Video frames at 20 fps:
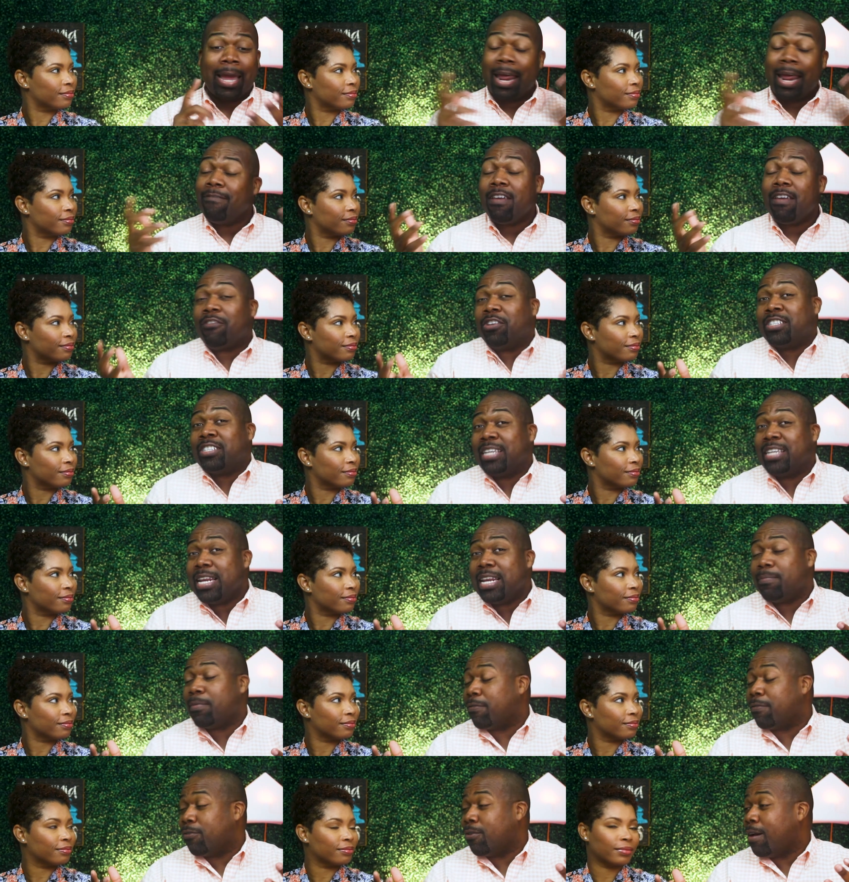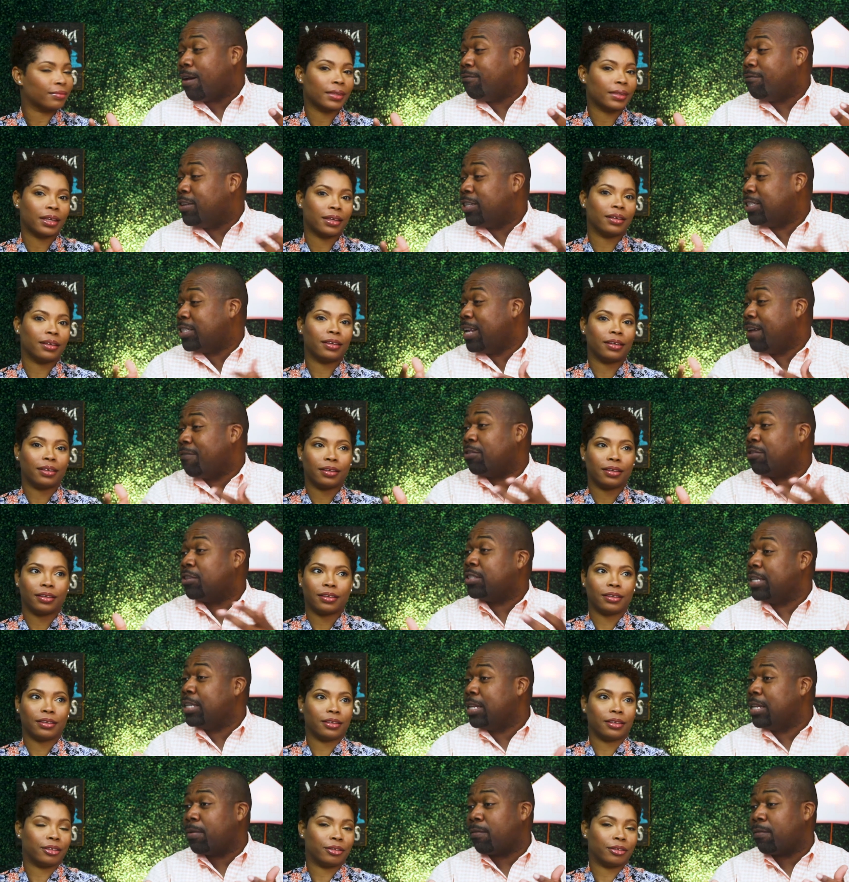Speaker 1: And I've never seen it before. I've just never seen it